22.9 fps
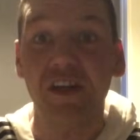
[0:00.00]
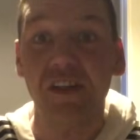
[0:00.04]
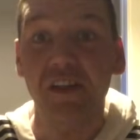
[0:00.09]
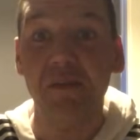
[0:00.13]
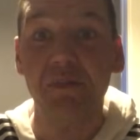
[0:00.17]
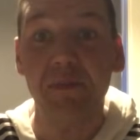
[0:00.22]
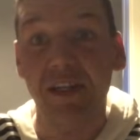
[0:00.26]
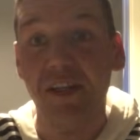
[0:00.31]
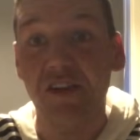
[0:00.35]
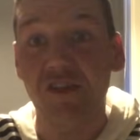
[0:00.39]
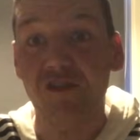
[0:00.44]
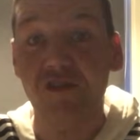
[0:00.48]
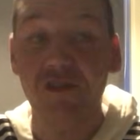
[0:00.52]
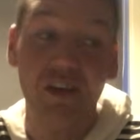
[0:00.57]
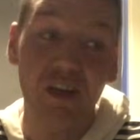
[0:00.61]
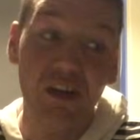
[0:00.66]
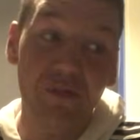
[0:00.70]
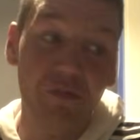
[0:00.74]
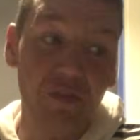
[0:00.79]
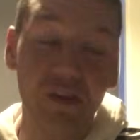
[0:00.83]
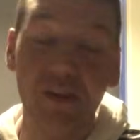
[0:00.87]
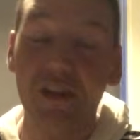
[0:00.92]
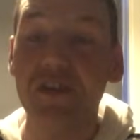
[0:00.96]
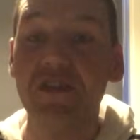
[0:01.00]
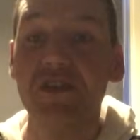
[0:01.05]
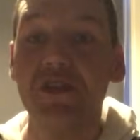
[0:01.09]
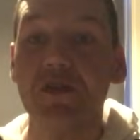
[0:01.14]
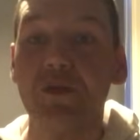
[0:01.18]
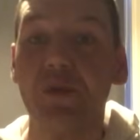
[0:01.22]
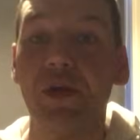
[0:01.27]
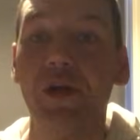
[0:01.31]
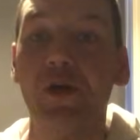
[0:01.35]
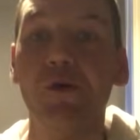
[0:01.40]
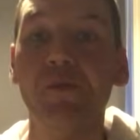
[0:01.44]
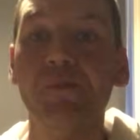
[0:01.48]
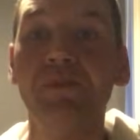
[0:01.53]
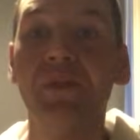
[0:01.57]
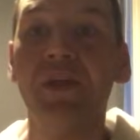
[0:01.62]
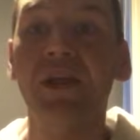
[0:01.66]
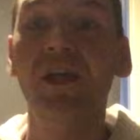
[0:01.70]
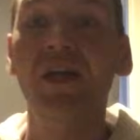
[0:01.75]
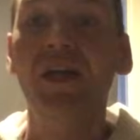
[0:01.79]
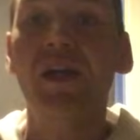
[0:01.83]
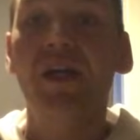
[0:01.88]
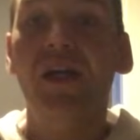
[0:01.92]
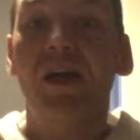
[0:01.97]
administrator for this as well.
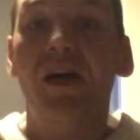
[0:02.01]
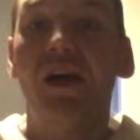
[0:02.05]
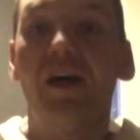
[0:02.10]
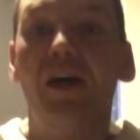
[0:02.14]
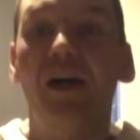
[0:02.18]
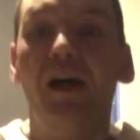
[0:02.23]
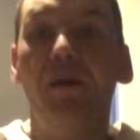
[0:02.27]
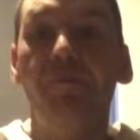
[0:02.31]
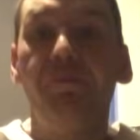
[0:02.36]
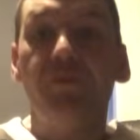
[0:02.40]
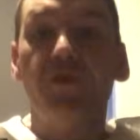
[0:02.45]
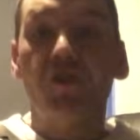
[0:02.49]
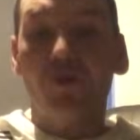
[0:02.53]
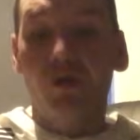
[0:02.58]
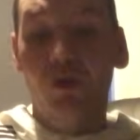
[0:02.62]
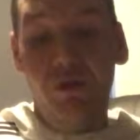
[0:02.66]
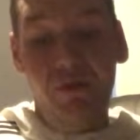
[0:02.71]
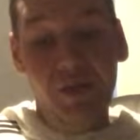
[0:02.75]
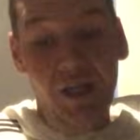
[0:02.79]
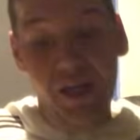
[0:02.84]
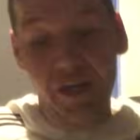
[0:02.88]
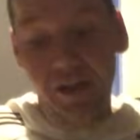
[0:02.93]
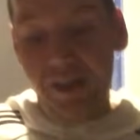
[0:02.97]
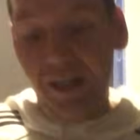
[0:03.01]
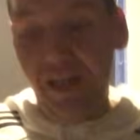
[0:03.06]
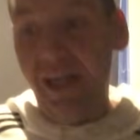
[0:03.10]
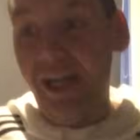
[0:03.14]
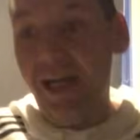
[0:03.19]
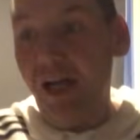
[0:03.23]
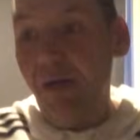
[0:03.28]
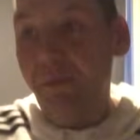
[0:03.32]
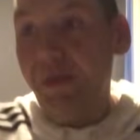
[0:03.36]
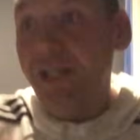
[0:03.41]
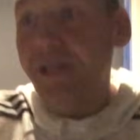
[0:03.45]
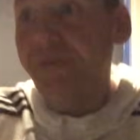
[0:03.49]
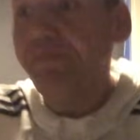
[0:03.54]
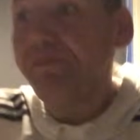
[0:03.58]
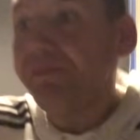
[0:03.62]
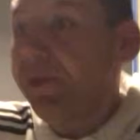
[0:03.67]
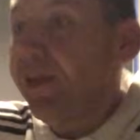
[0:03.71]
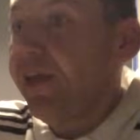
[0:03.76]
So yeah, I mean,